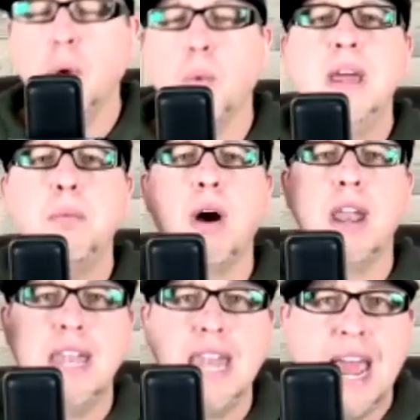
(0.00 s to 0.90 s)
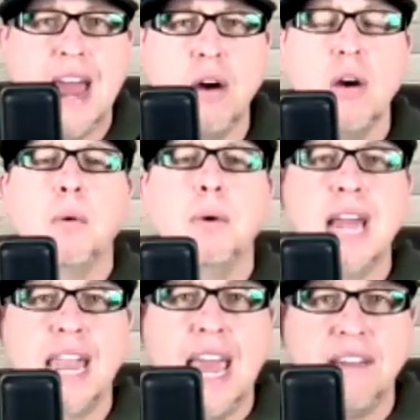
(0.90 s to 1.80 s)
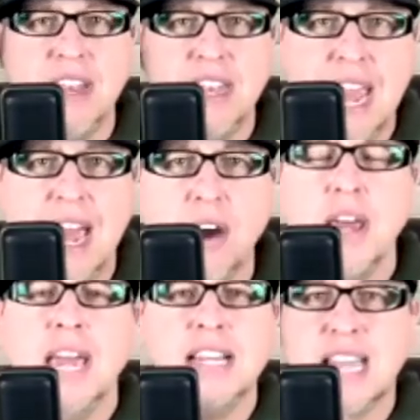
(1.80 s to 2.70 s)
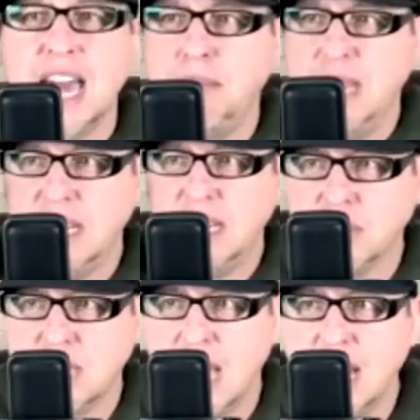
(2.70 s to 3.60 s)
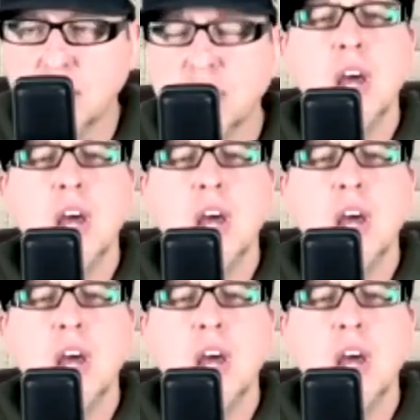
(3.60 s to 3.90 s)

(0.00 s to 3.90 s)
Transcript: We want it now. We got to have it now. It's got to be instantaneous.